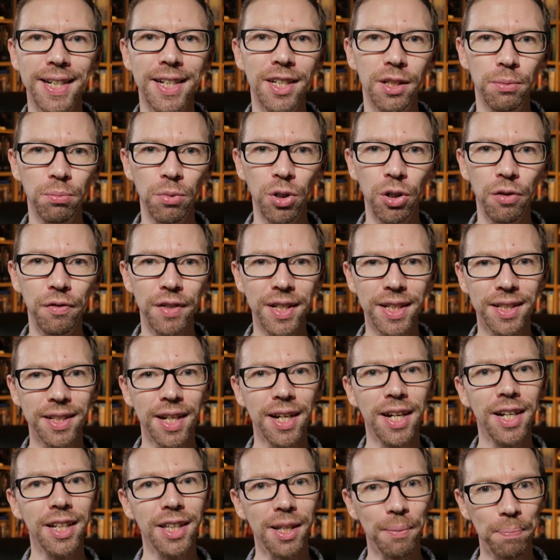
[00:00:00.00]
these movies,
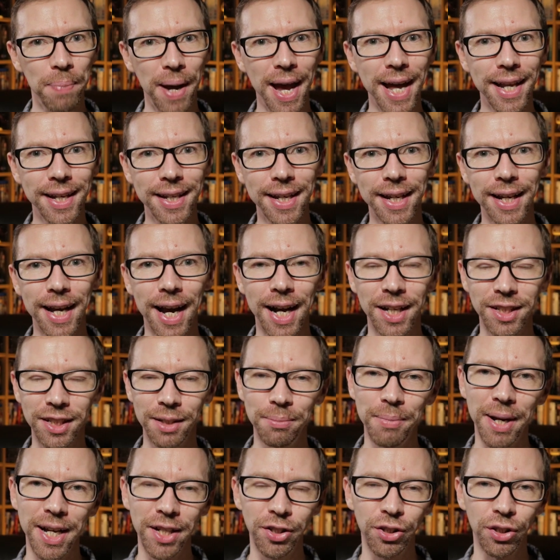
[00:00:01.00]
depending, as
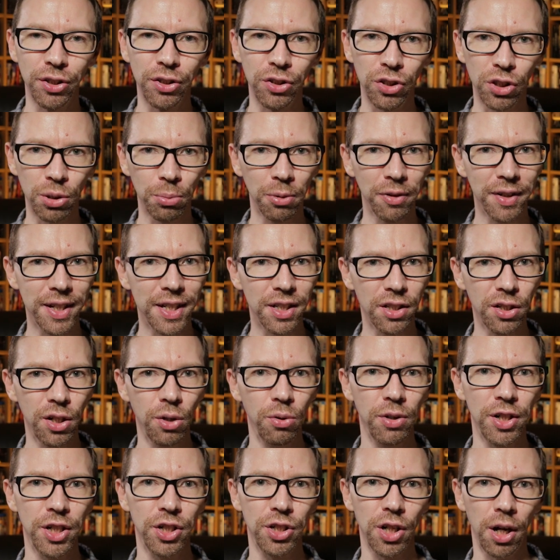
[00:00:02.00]
I mentioned, some of these
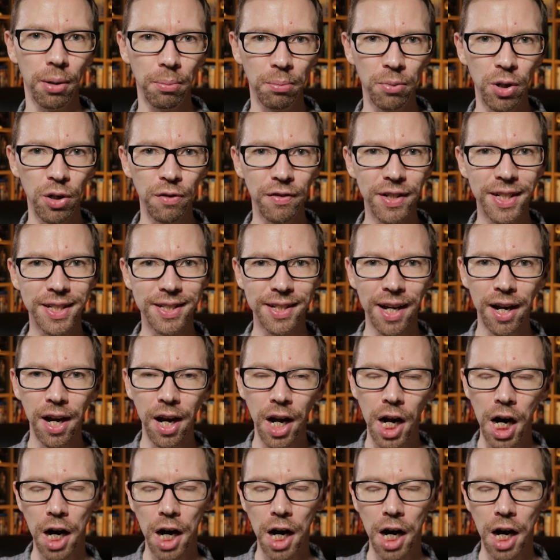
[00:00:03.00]
newly shot movies